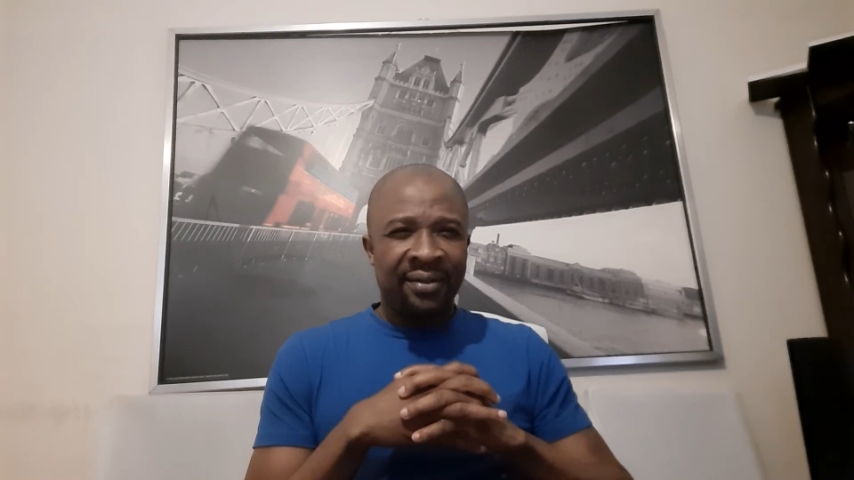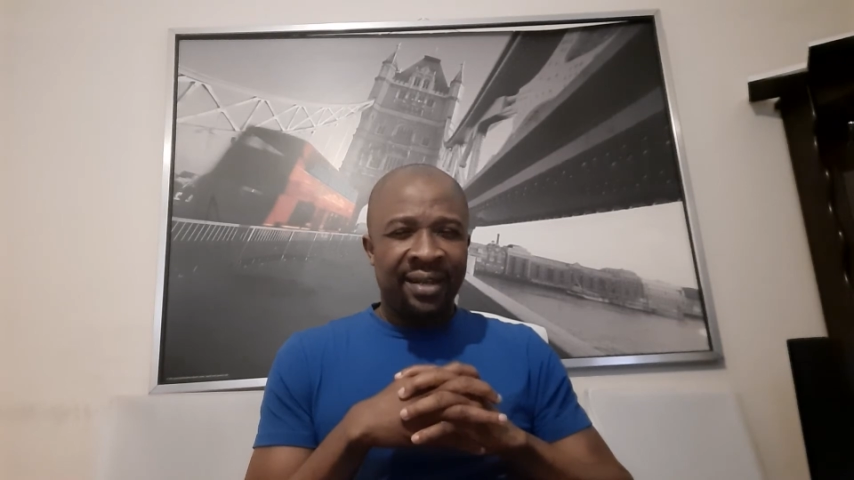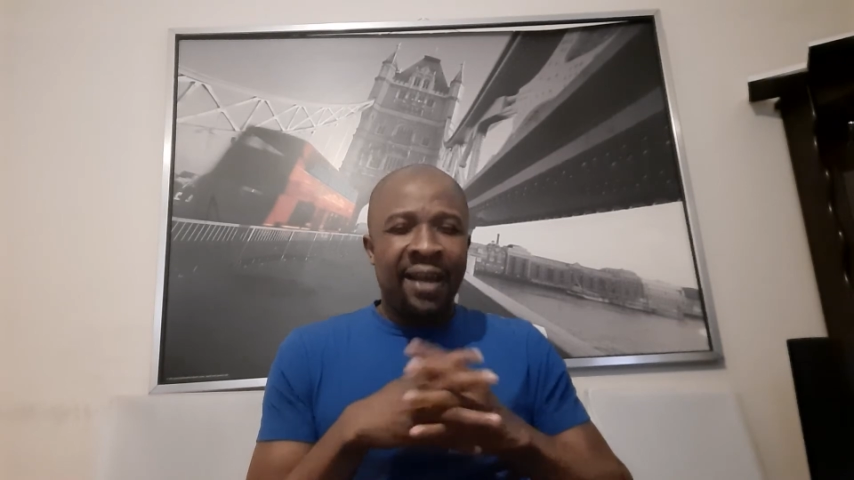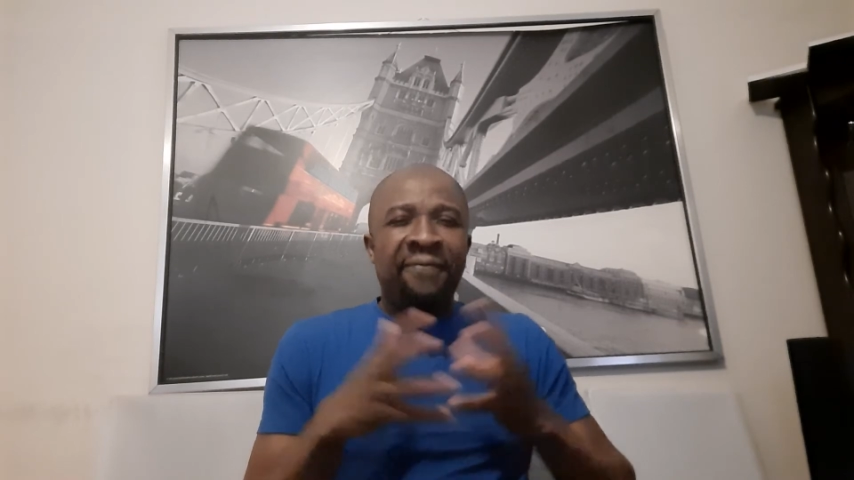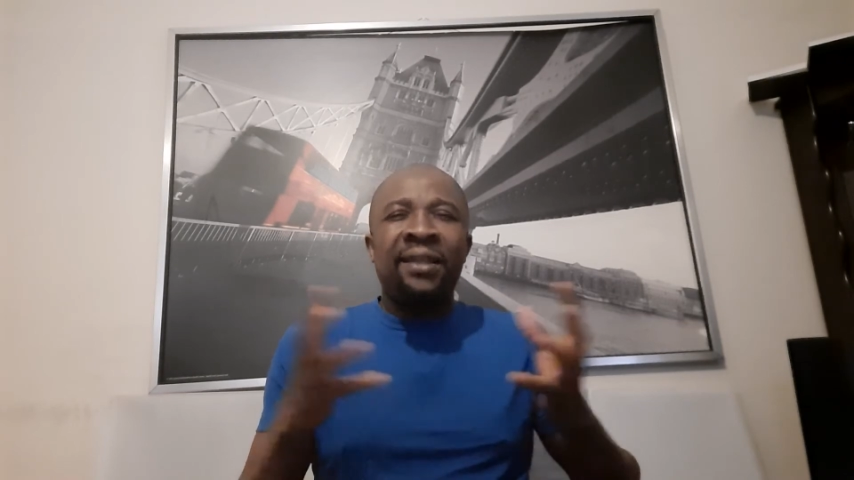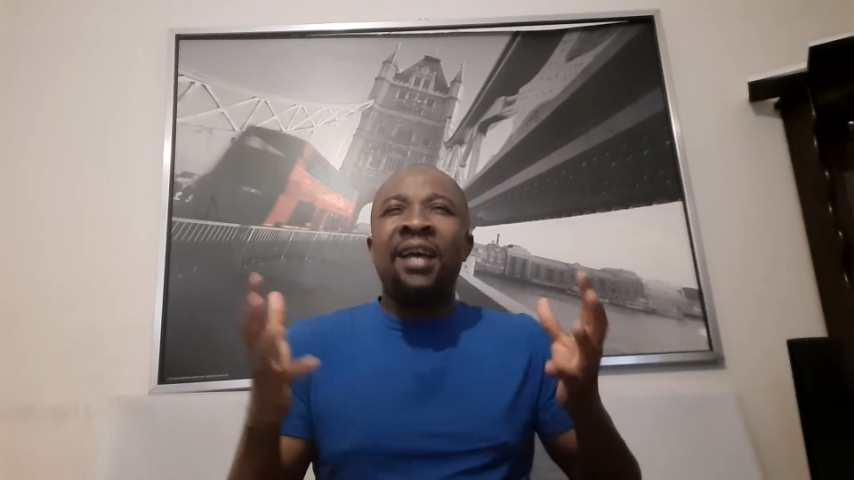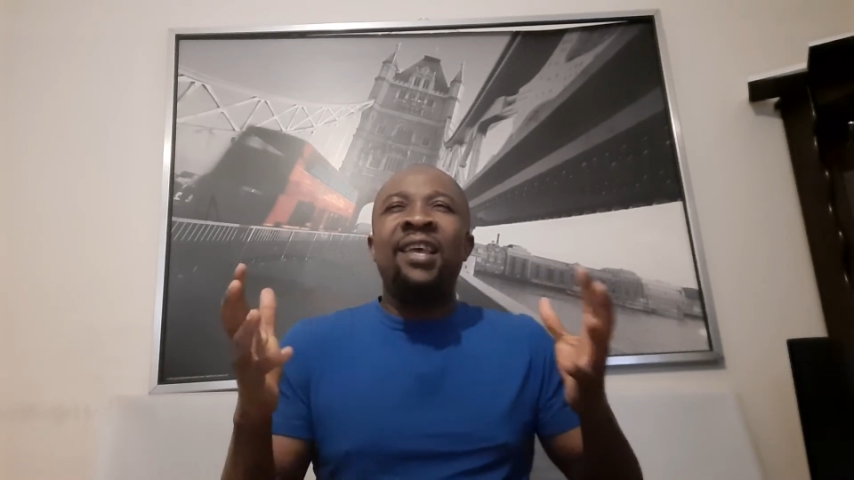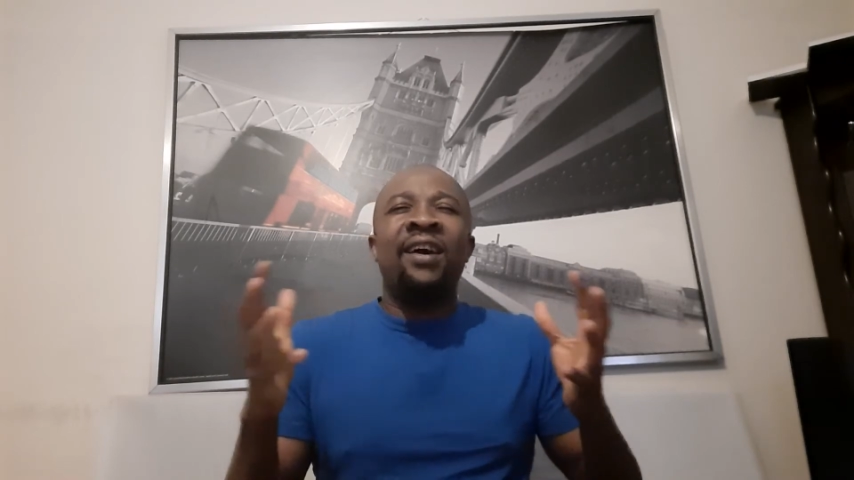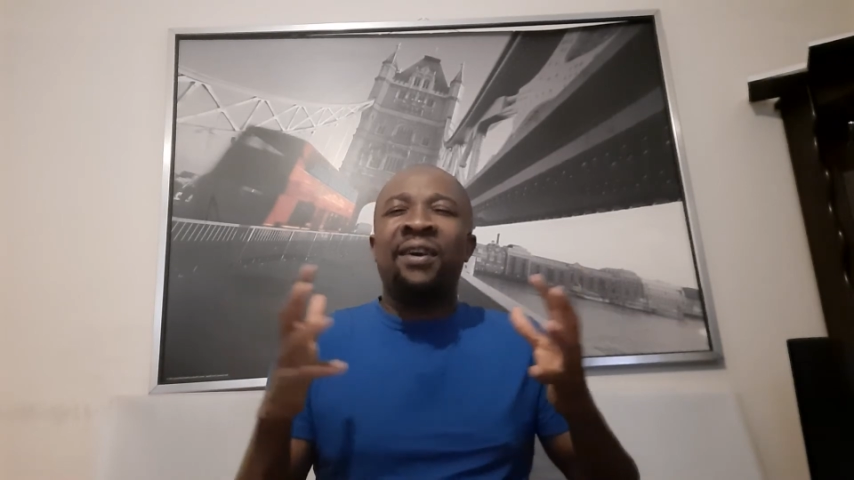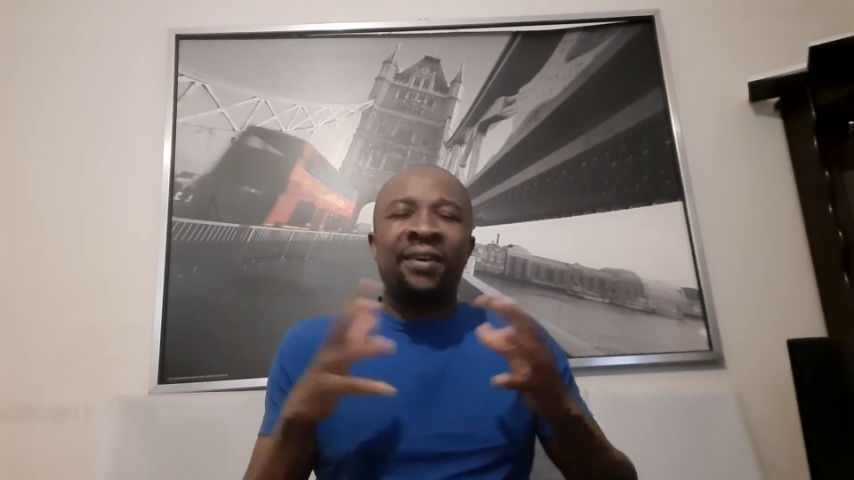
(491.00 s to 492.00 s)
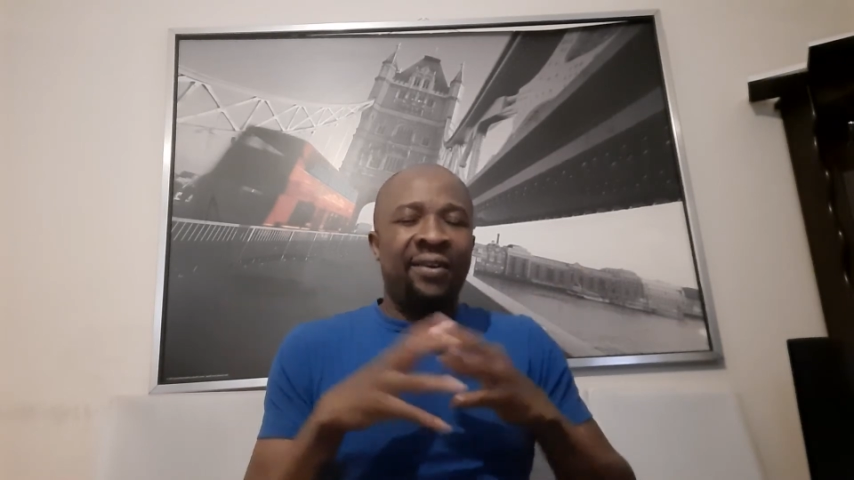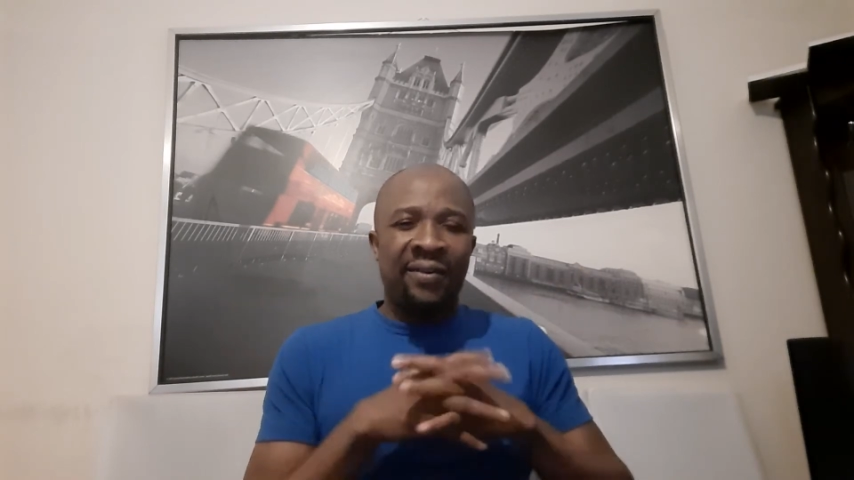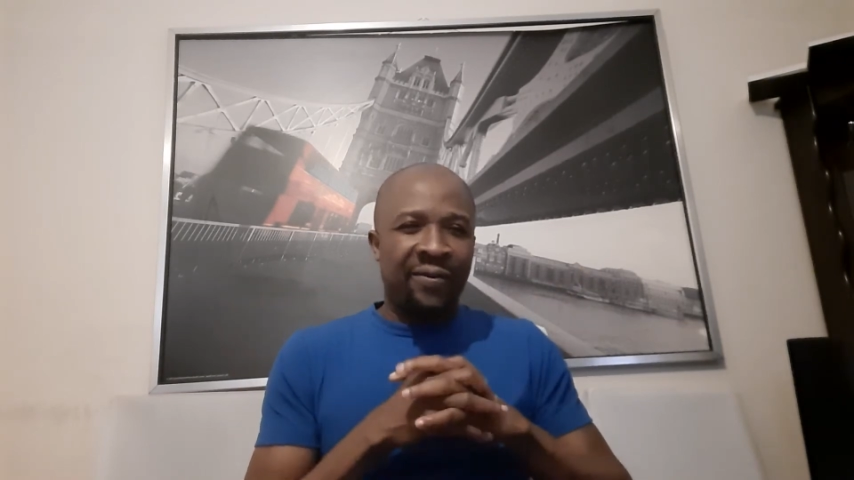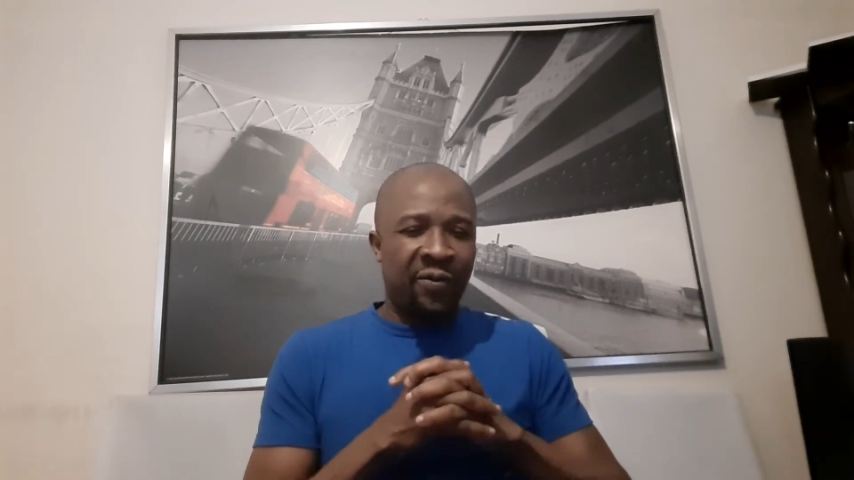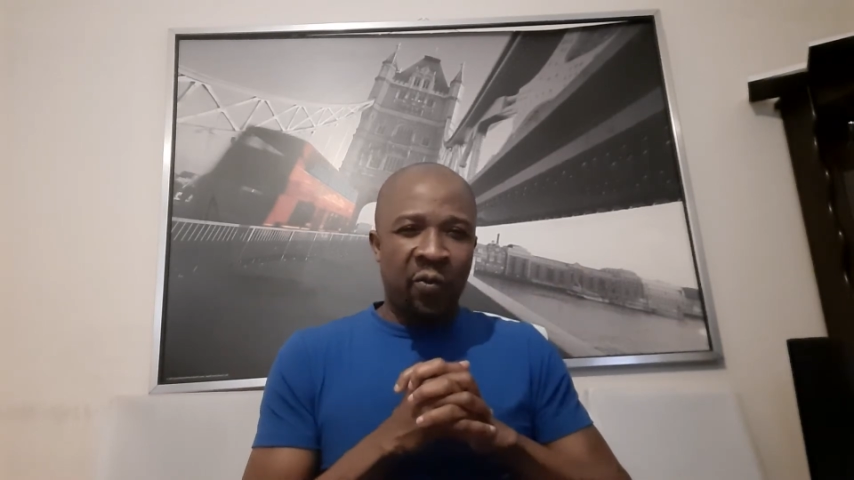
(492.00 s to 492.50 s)
After here,
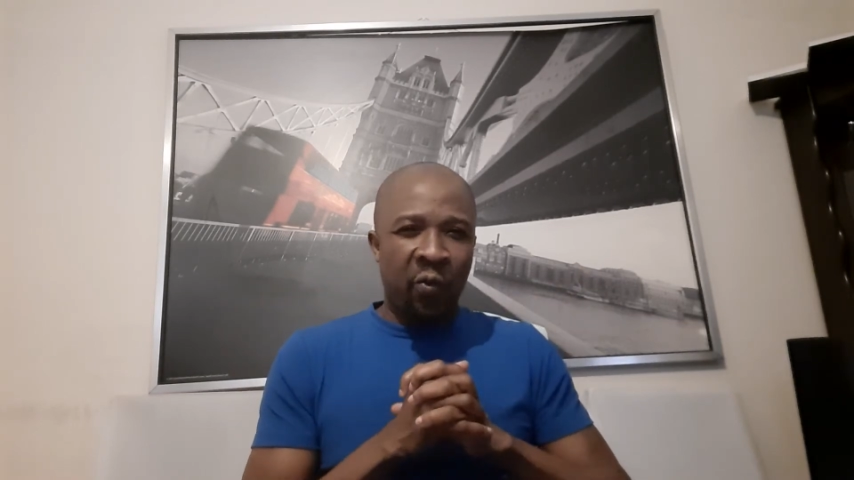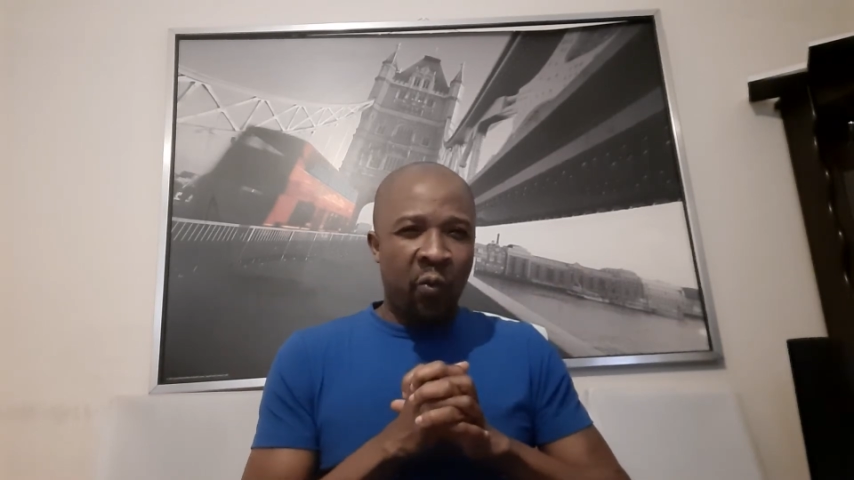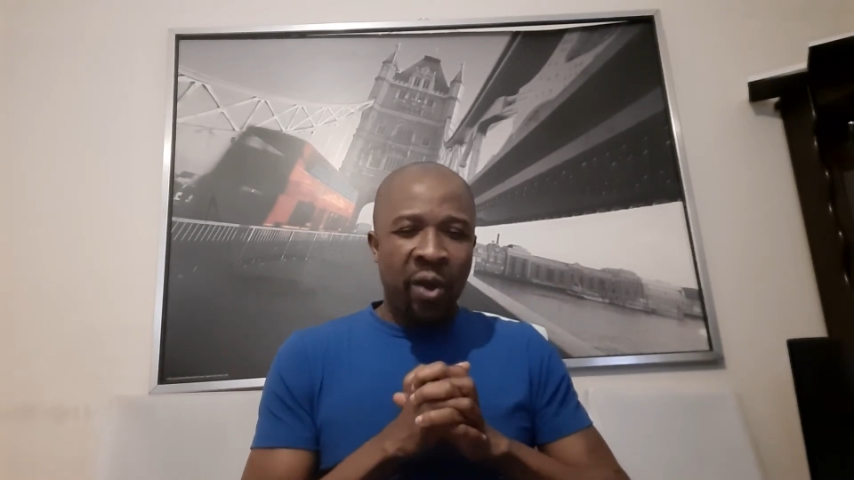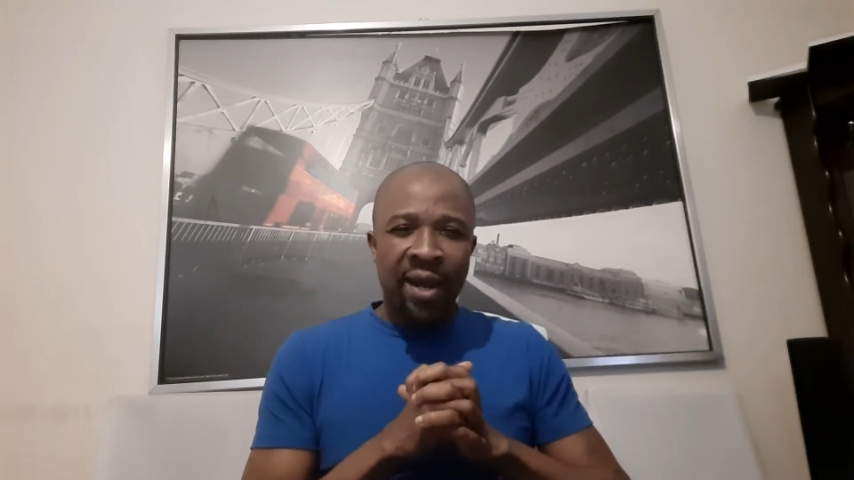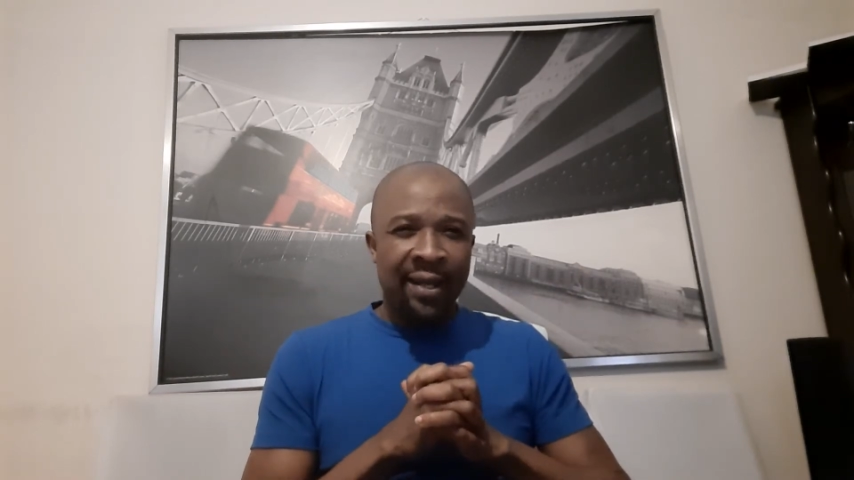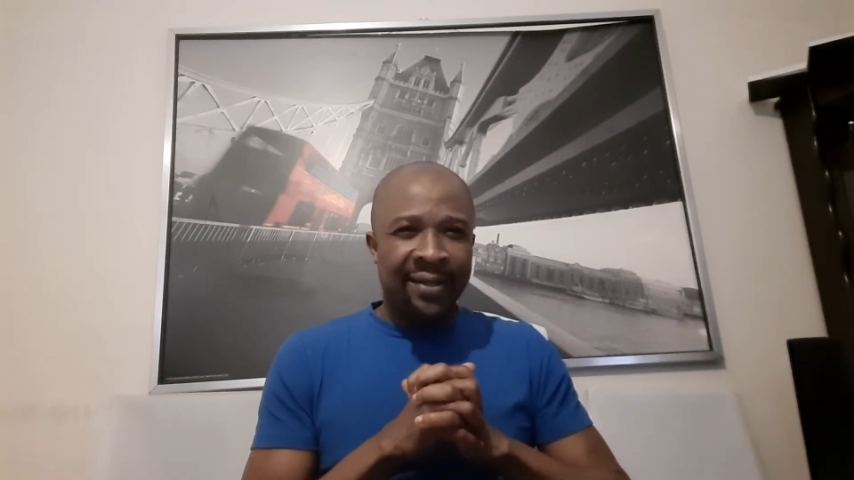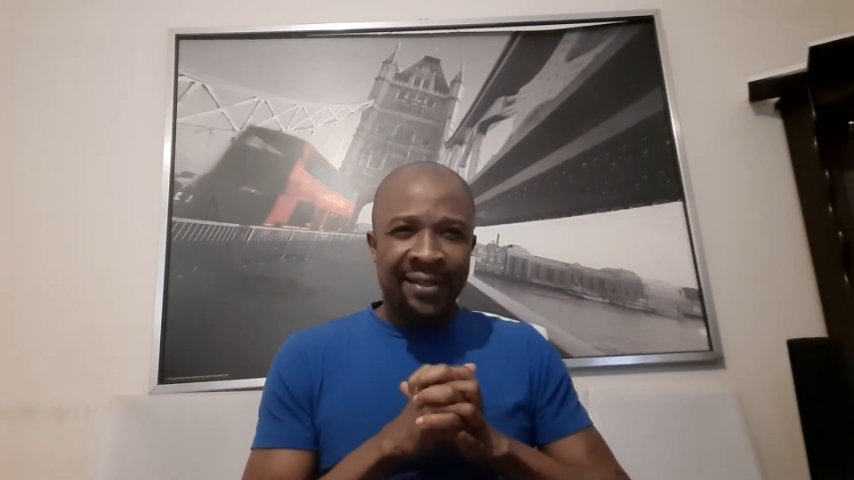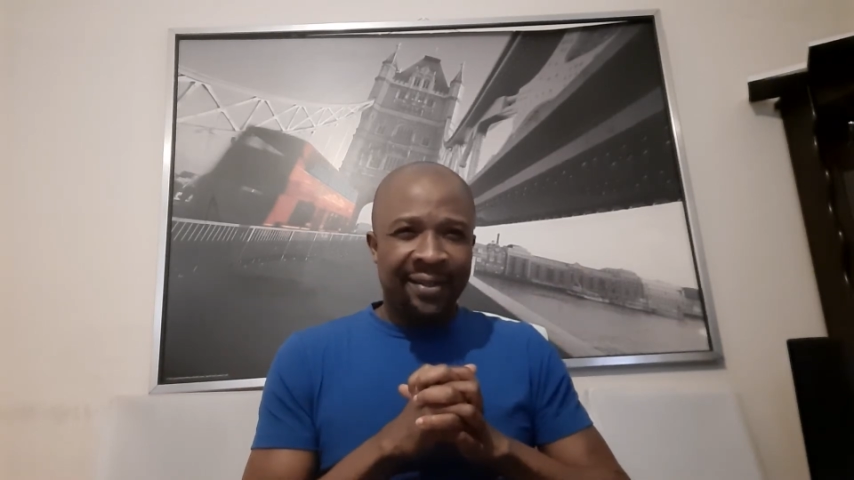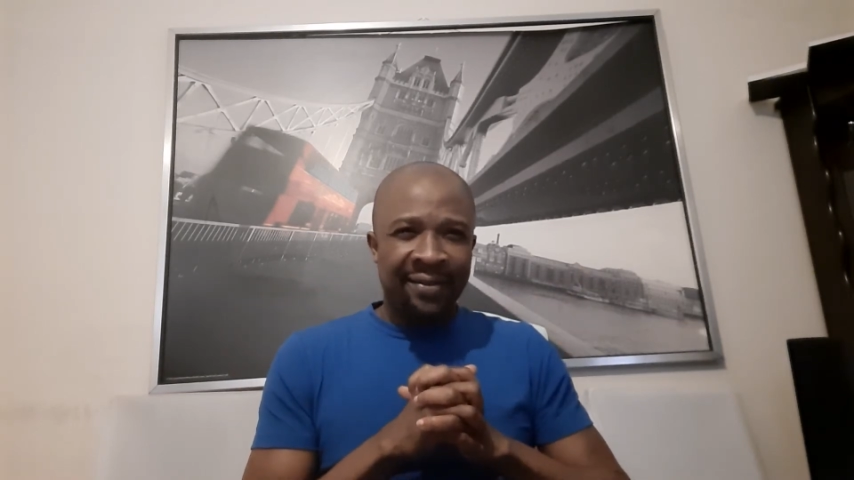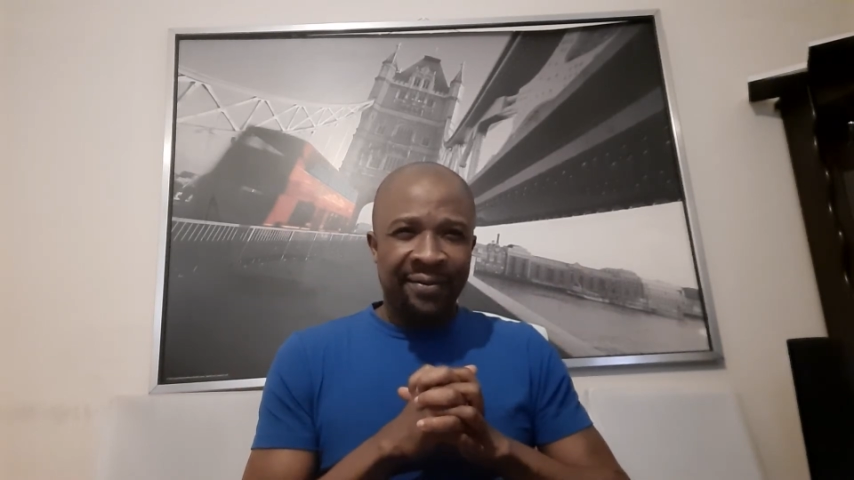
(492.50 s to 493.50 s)
where next?